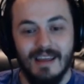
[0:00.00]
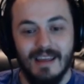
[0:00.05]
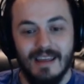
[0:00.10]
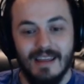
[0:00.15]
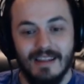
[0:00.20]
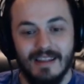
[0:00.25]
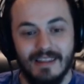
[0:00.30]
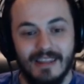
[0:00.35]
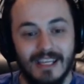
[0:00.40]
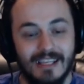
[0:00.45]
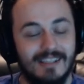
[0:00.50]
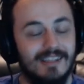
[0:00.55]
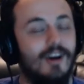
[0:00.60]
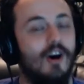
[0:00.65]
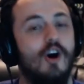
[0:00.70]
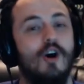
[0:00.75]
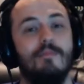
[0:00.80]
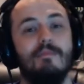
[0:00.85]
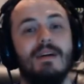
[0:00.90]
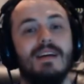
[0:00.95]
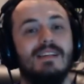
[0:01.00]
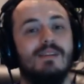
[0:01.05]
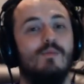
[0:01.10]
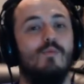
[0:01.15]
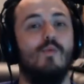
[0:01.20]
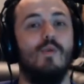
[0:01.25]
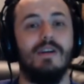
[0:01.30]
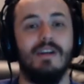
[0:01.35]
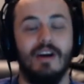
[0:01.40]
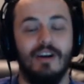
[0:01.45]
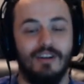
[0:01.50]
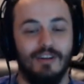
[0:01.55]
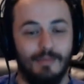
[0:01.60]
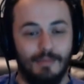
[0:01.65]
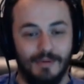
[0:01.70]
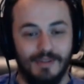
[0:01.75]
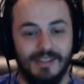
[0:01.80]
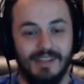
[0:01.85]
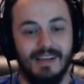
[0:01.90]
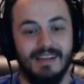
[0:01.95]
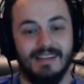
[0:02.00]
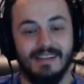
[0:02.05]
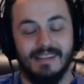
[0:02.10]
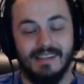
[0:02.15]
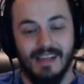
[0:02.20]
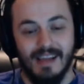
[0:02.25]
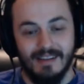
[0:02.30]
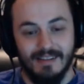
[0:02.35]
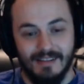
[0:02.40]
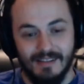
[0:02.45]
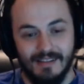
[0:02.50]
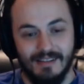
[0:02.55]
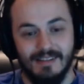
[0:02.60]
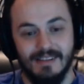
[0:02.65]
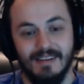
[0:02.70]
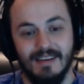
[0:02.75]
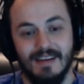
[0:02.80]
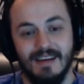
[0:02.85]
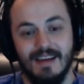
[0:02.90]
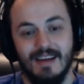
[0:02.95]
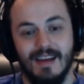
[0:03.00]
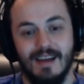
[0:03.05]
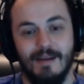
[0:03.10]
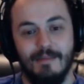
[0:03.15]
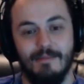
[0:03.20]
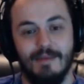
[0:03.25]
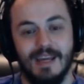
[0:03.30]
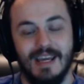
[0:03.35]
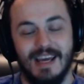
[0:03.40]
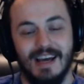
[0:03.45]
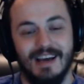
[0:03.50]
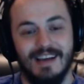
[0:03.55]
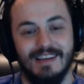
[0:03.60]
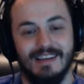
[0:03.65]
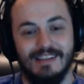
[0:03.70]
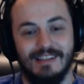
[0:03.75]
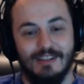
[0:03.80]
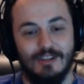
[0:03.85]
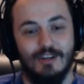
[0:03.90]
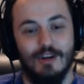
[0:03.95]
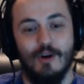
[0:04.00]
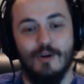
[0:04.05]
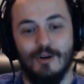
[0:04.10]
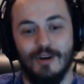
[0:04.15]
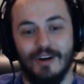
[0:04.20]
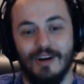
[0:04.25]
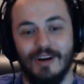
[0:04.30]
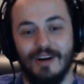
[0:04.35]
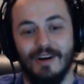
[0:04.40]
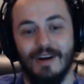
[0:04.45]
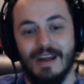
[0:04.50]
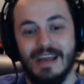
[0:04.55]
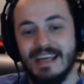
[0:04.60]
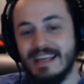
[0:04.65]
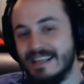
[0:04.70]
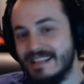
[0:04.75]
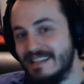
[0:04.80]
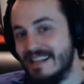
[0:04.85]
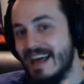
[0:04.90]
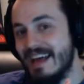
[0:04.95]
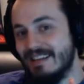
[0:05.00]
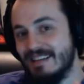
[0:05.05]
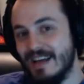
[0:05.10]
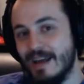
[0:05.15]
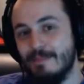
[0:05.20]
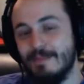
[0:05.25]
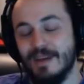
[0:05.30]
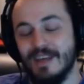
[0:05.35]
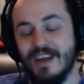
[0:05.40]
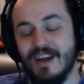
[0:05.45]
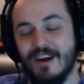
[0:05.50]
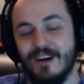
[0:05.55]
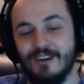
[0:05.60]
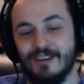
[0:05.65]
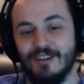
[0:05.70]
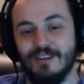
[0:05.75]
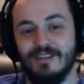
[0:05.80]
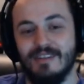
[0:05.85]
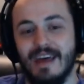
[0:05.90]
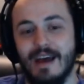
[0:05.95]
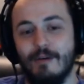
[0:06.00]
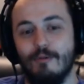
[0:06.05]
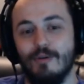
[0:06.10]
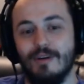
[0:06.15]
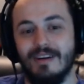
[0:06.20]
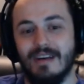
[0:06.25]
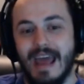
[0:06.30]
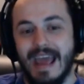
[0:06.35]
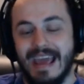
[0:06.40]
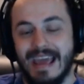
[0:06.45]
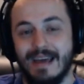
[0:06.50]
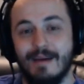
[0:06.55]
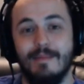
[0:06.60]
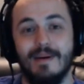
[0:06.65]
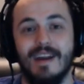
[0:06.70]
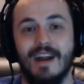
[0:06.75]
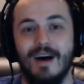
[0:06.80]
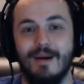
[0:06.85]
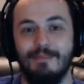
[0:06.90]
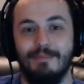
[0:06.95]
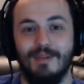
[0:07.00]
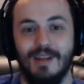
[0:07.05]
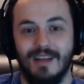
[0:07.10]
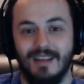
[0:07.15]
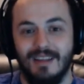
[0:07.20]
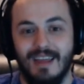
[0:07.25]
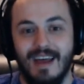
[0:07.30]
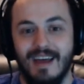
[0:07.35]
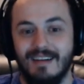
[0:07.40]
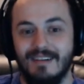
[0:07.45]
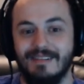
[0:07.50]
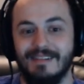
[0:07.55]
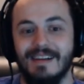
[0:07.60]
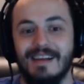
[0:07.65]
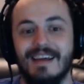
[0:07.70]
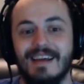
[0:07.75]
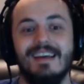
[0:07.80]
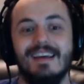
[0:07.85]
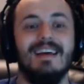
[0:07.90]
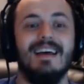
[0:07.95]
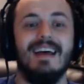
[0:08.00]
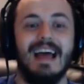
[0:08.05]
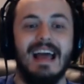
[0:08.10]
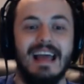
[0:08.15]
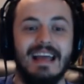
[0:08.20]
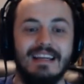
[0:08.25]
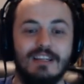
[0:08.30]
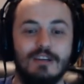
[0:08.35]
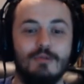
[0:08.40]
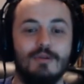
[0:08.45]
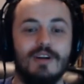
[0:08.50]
this all makes 100% sense because Joker is that type of character that would ham it up like that and do it